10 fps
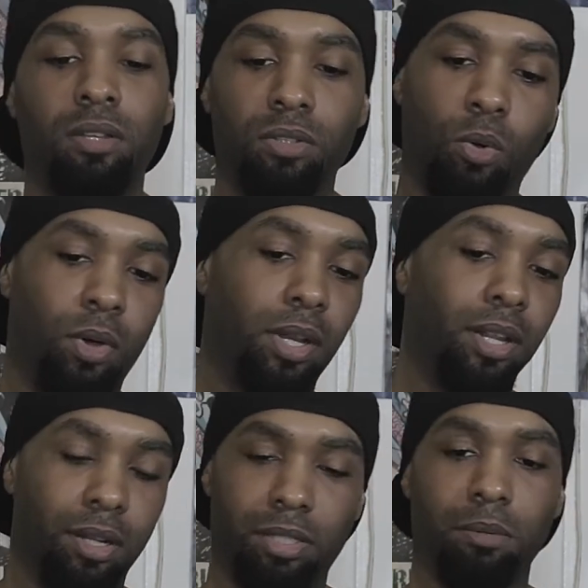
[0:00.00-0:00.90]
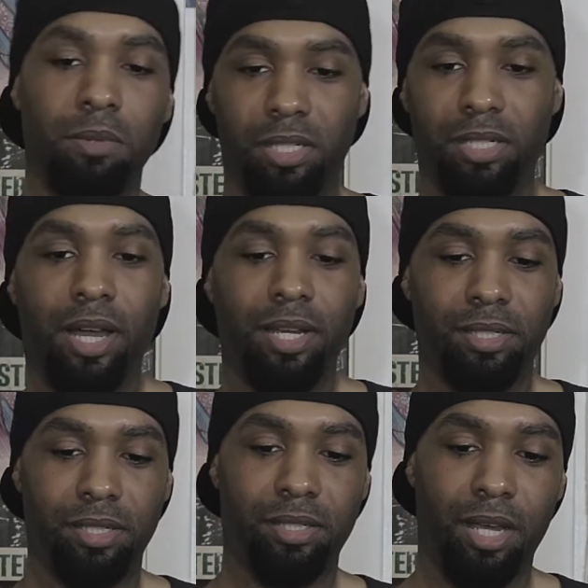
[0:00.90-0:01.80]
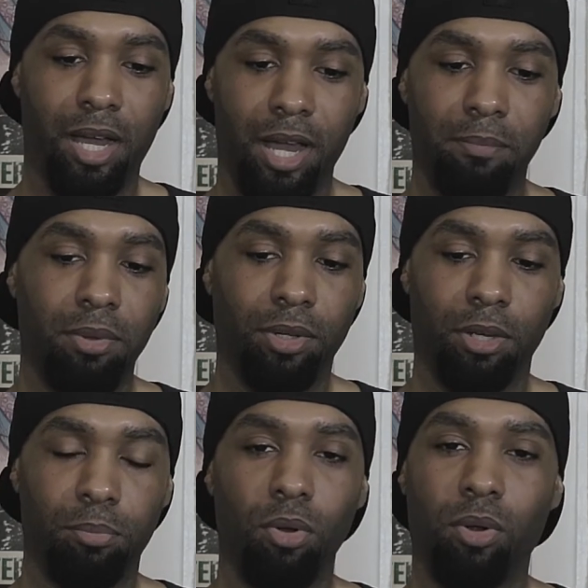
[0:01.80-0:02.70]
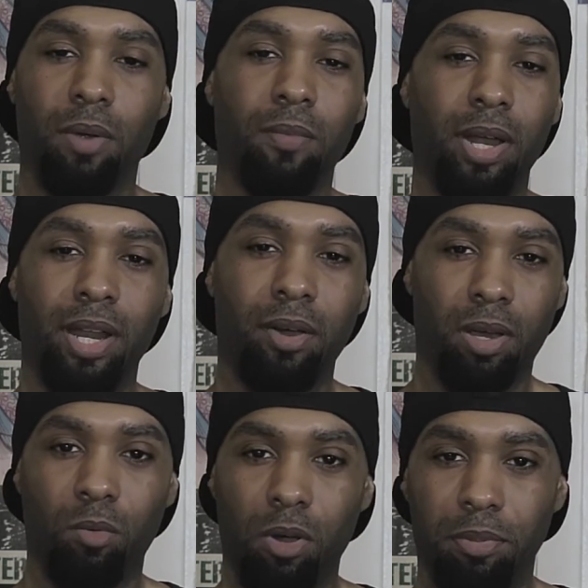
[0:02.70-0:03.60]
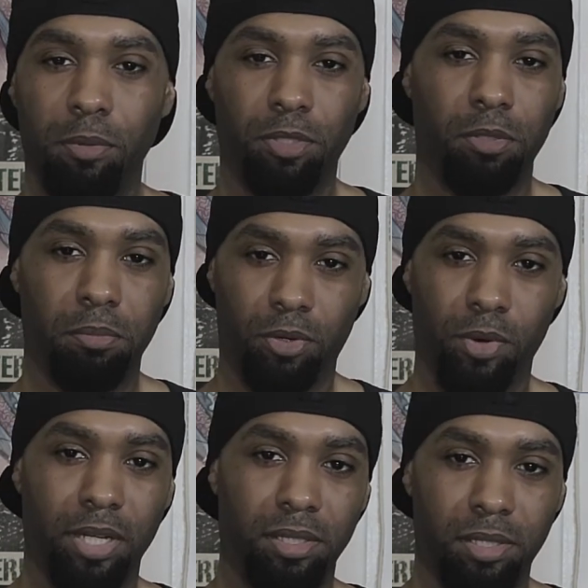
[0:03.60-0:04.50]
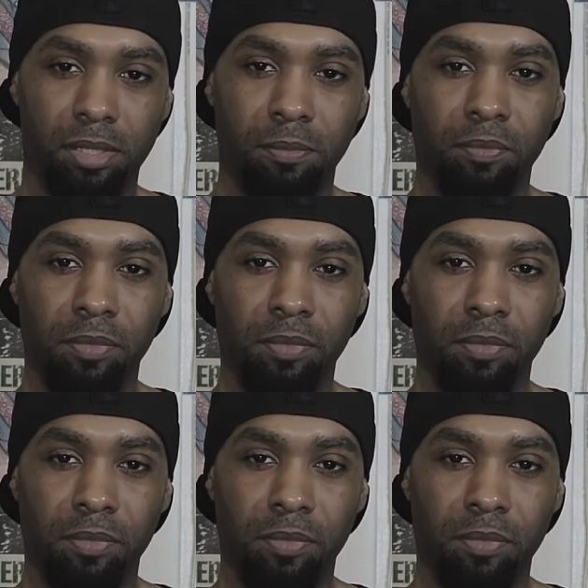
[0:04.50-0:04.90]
going in on some of these guys, because I'm building a program right now and I want people to progress.